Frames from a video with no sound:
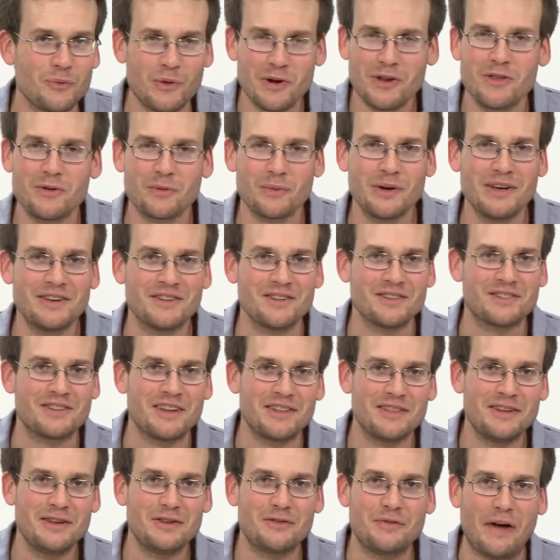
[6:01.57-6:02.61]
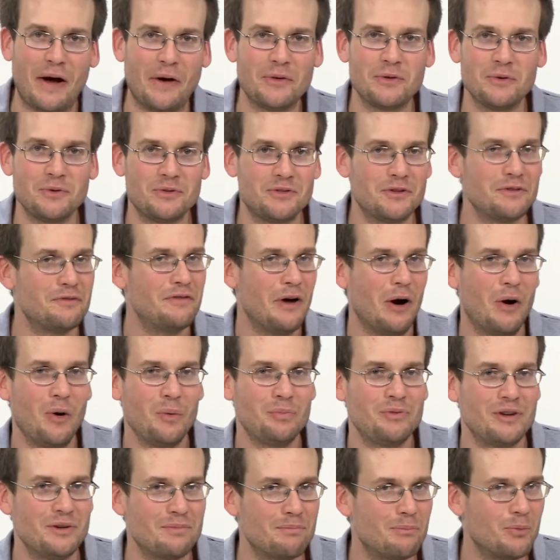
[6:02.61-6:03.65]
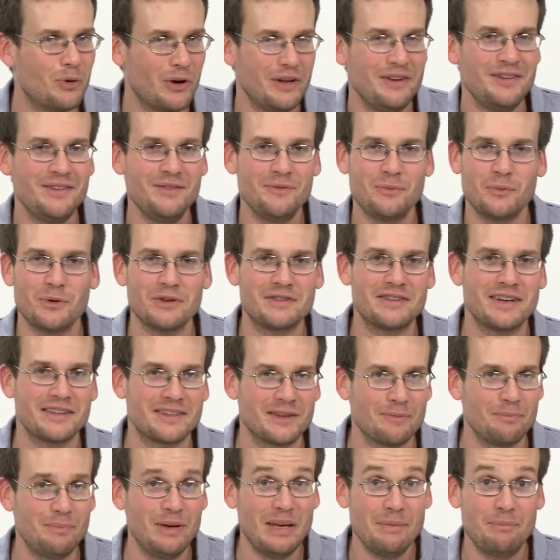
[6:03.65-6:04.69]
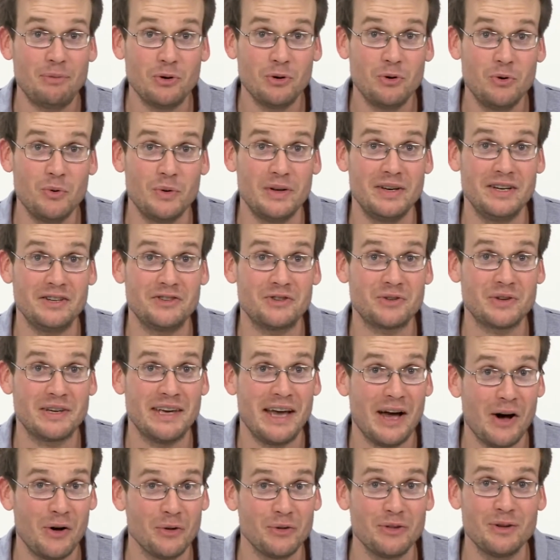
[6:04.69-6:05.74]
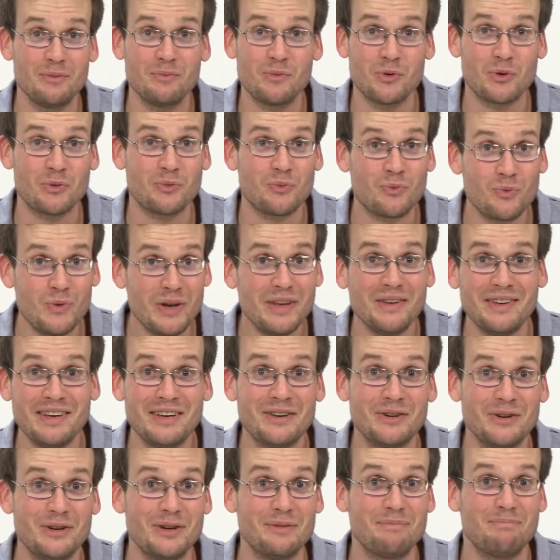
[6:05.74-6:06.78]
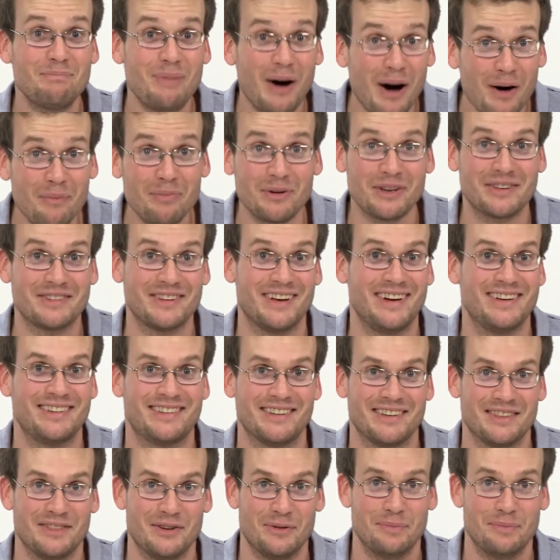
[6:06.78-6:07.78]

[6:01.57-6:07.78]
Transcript: One of the reasons that these values developed in Britain was that the people who initially held them were really good at publicizing